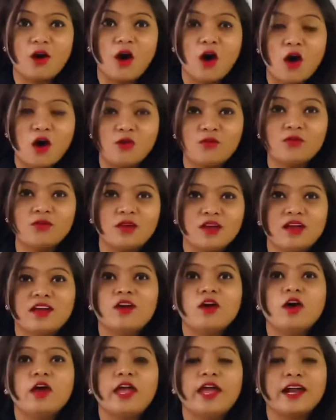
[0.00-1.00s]
of
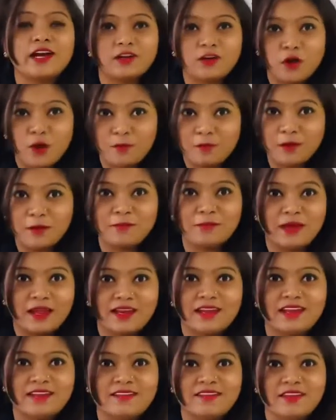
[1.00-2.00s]
ectopic
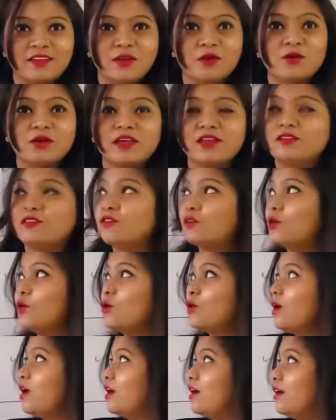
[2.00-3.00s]
pregnancy. Okay,
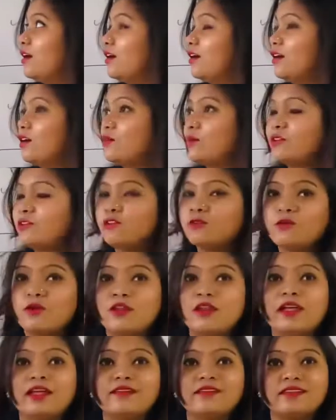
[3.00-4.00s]
so first of
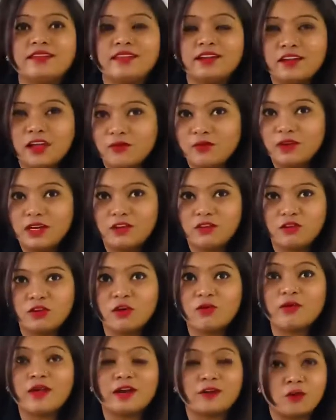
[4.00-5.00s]
all, let's see the definition
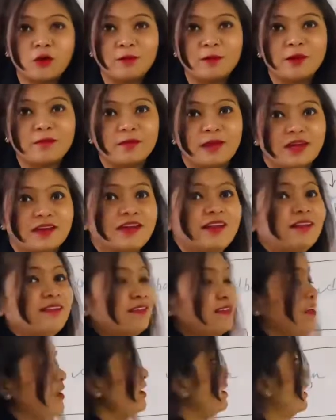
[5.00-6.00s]
of ectopic pregnancy.